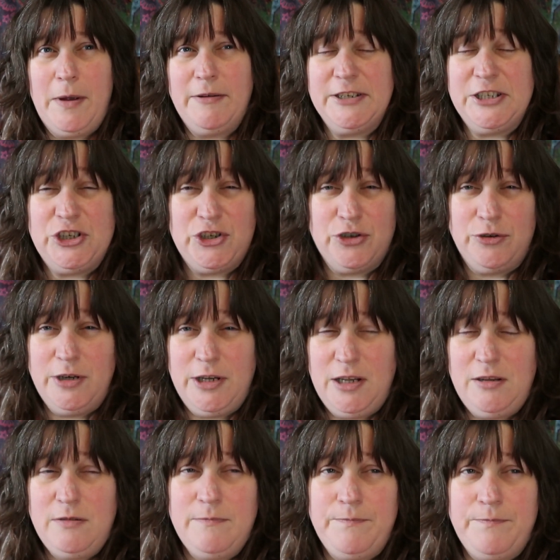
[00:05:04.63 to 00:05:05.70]
berry
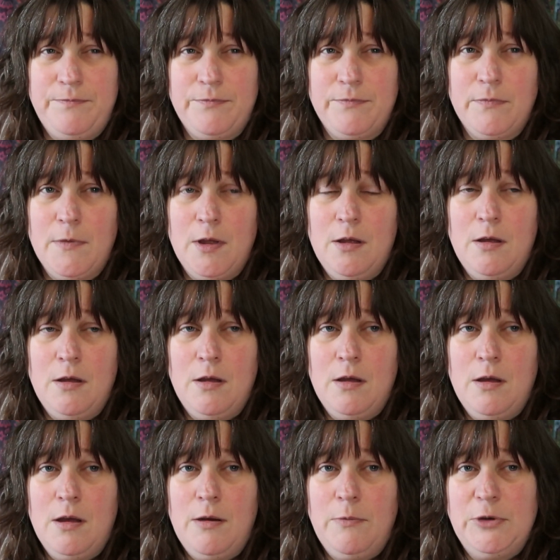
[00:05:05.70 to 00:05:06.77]
chutney,
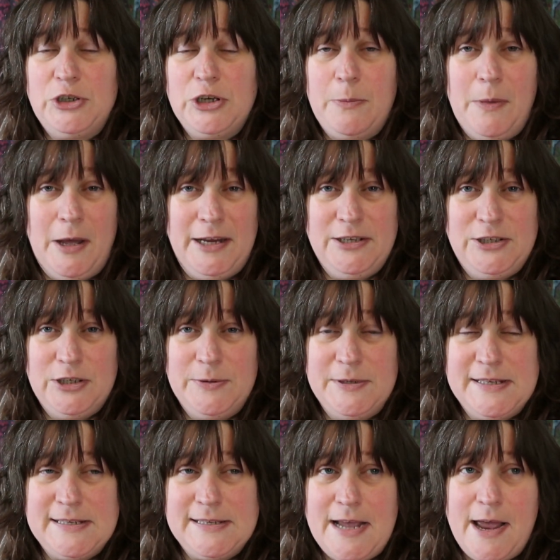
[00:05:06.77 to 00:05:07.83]
which I might do
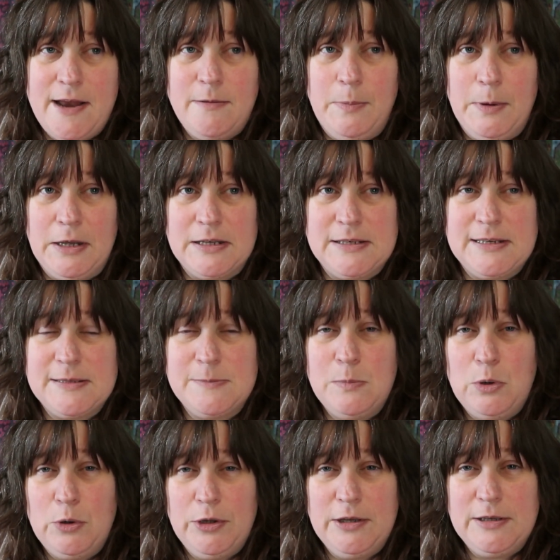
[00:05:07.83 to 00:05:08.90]
instead, because there's
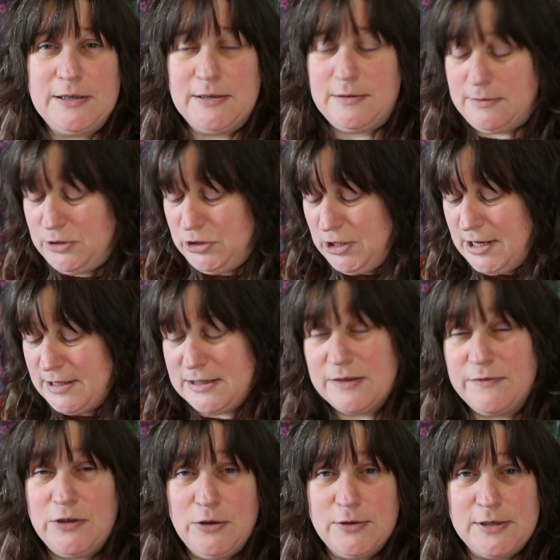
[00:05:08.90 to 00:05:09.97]
more chance
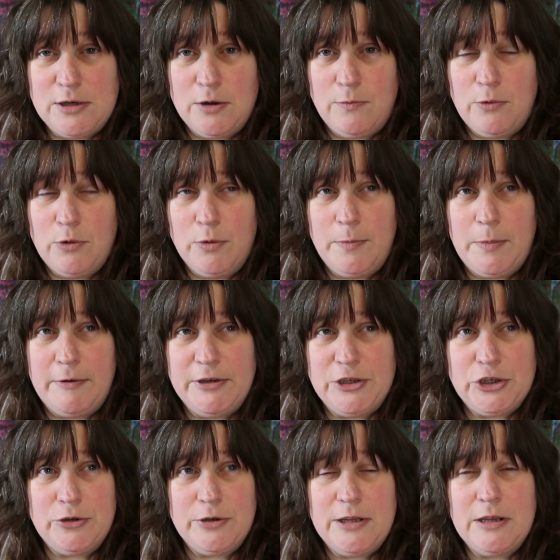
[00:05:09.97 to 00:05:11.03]
of using up rowan berry
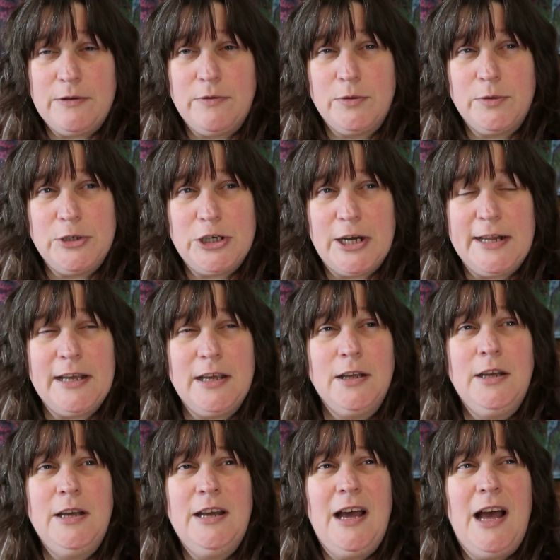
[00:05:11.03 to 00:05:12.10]
chutney than rowan jelly.
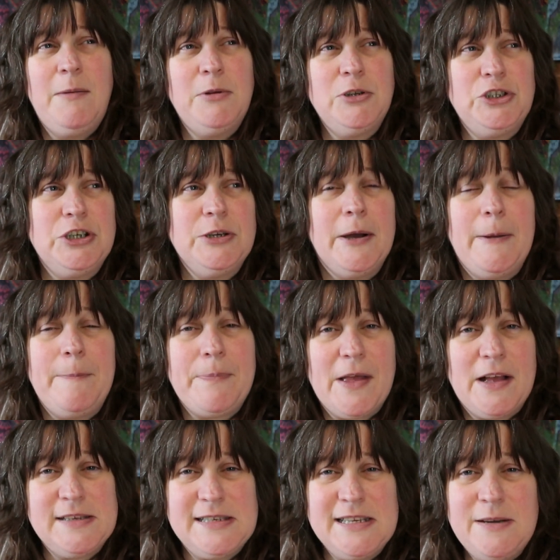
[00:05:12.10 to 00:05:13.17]
I'm not sure.
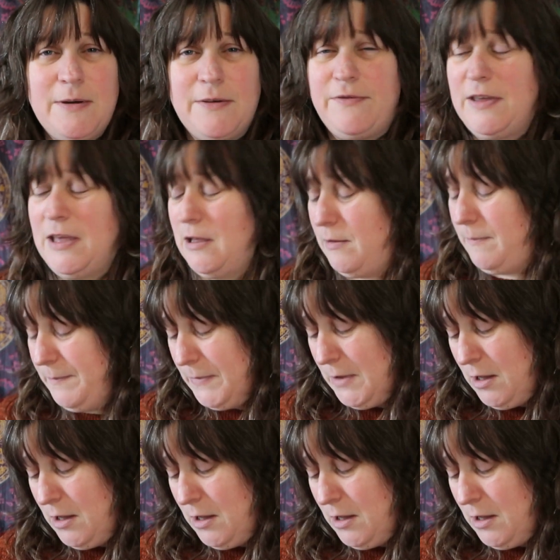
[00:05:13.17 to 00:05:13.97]
I'll see how I feel.